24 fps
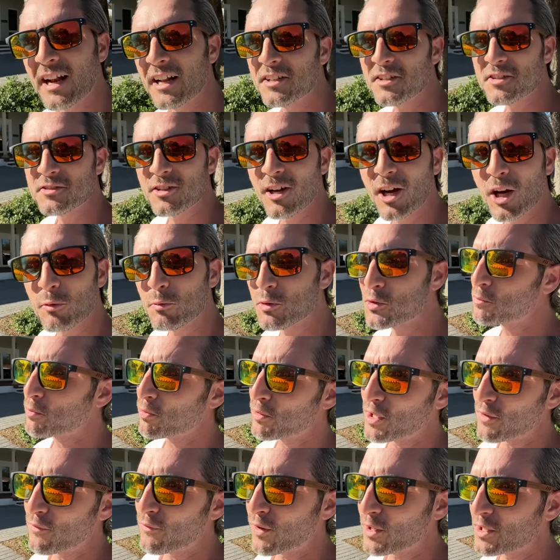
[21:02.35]
I just thought it was
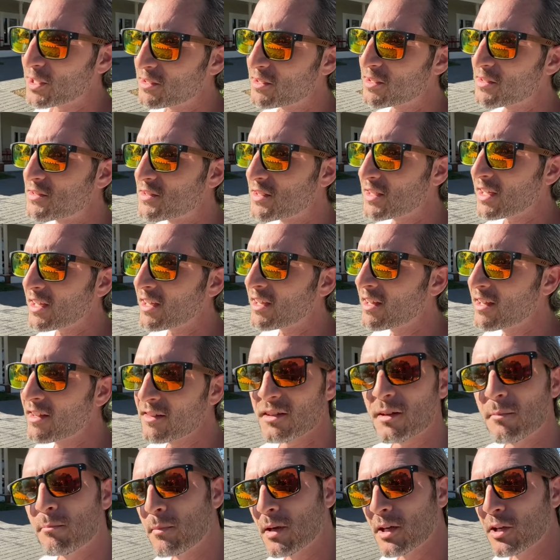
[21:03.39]
pretty funny to see
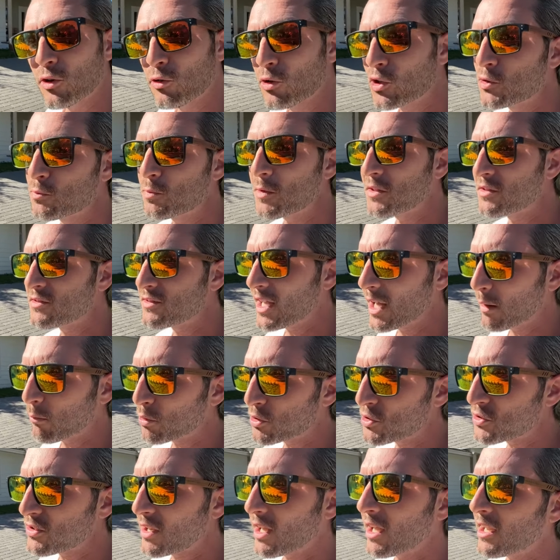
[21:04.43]
the McCrispy
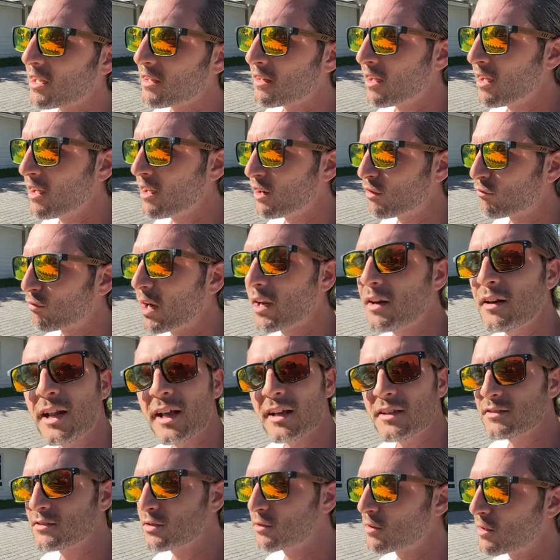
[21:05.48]
sandwich sign right
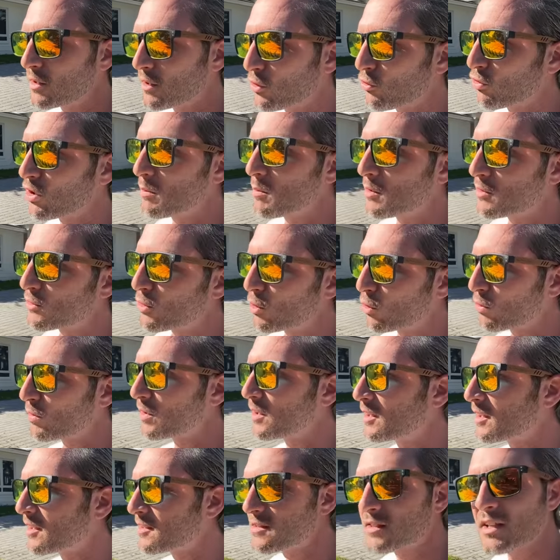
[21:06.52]
next to the crematory,
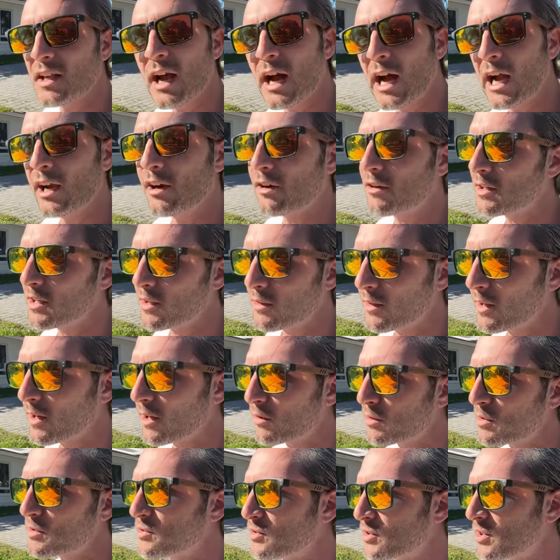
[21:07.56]
because the irony there
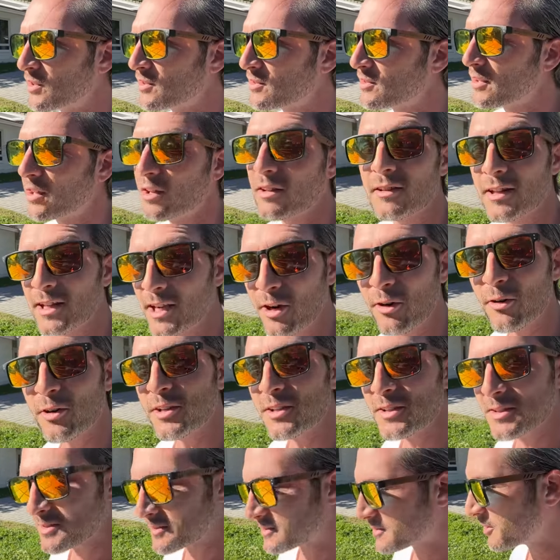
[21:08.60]
is just
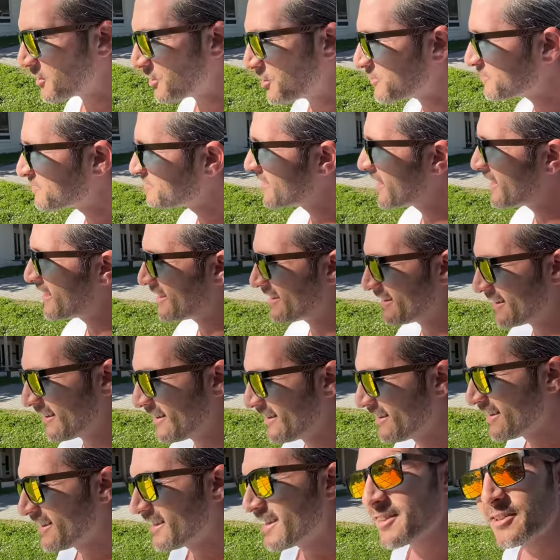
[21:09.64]
hilarious. So
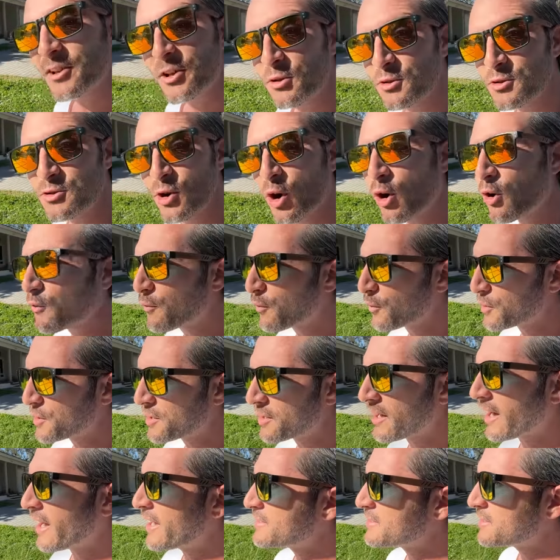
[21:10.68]
little joke for
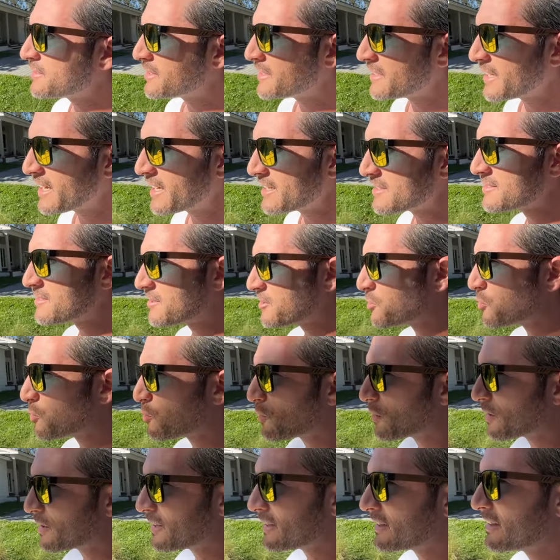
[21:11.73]
you guys at the end
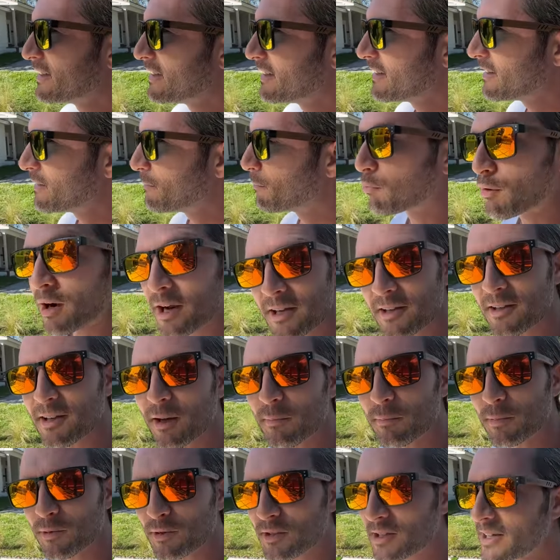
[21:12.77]
to brighten
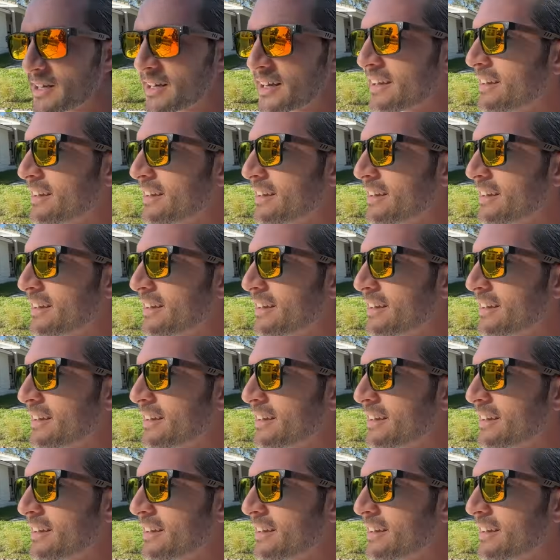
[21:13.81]
up your day.